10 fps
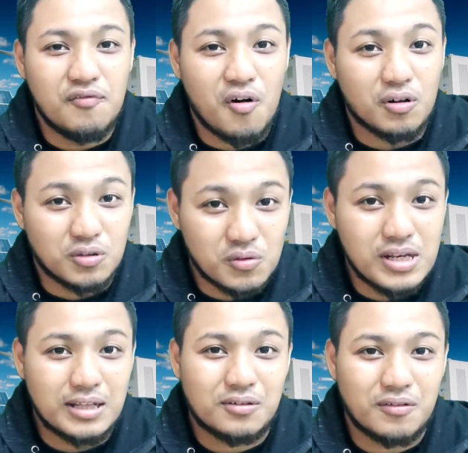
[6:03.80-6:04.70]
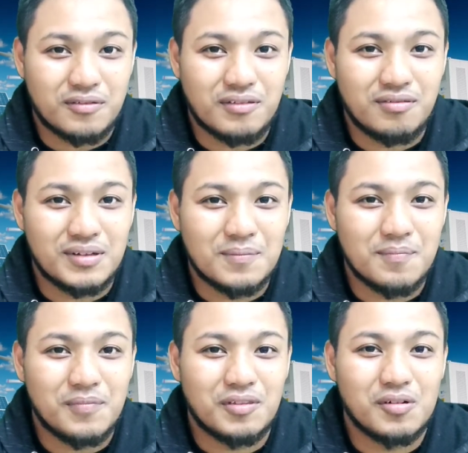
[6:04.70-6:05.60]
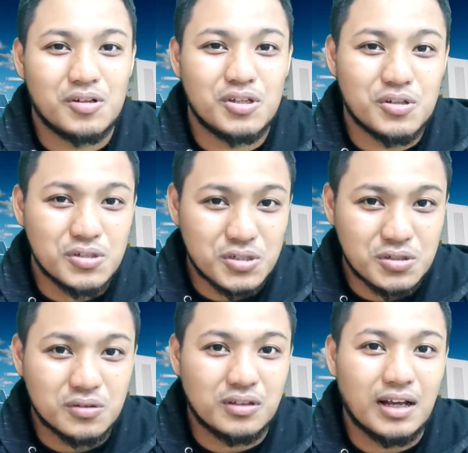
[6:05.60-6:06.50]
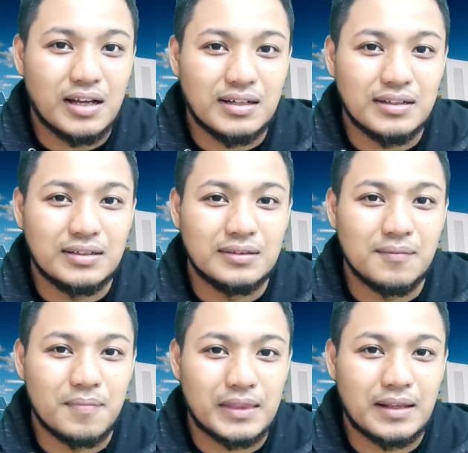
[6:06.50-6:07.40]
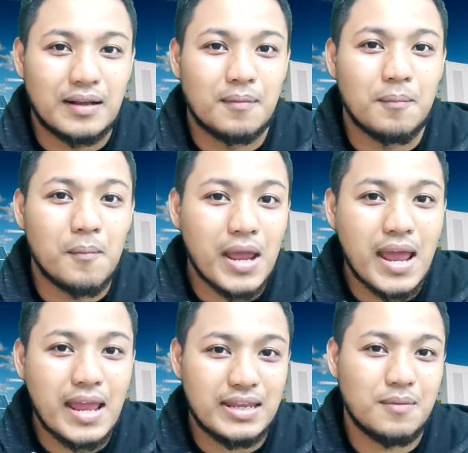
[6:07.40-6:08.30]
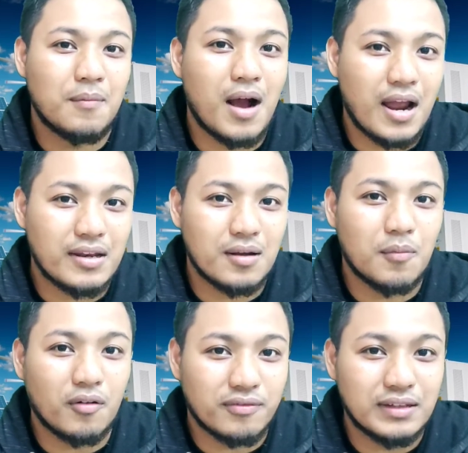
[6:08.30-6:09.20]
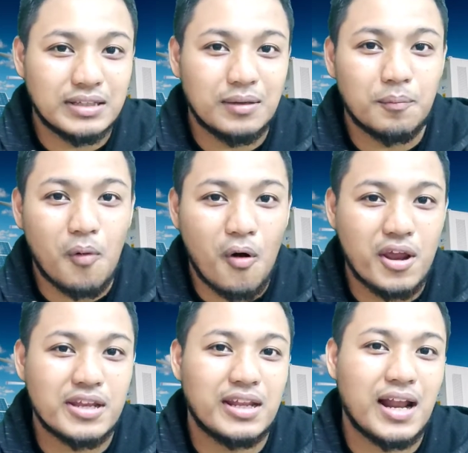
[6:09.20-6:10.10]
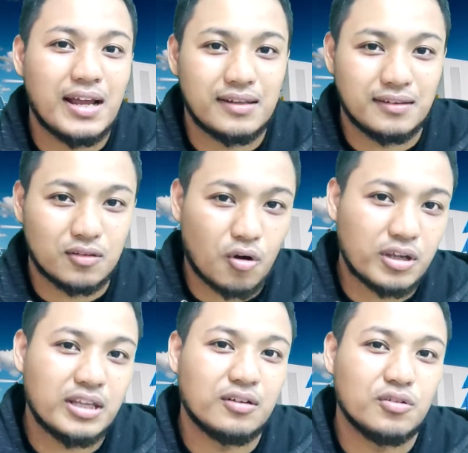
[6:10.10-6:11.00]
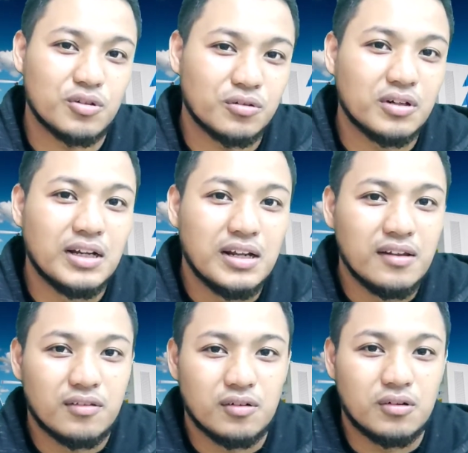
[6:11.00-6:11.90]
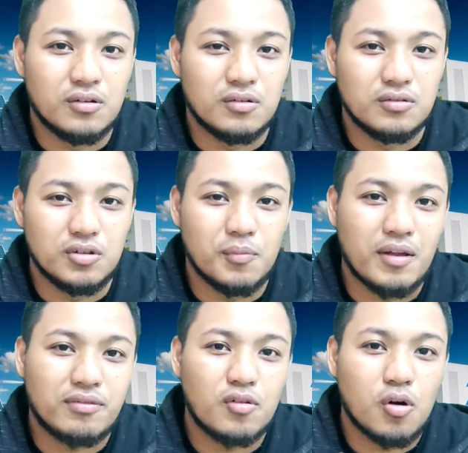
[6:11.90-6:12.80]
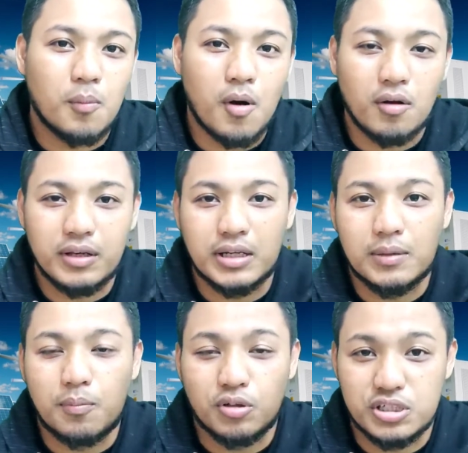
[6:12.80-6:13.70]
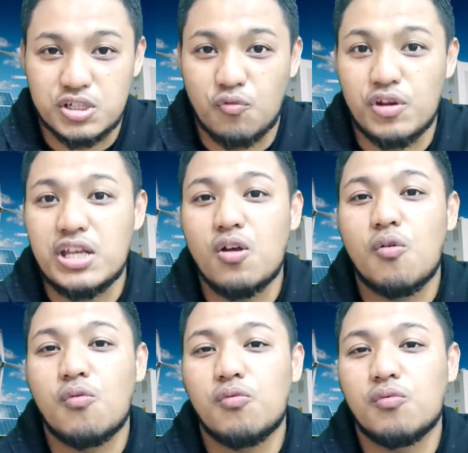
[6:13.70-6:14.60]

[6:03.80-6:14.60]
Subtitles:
for 2 electrode system, so you should bear in mind about certain point that I talking to you. So you must know about the potential window,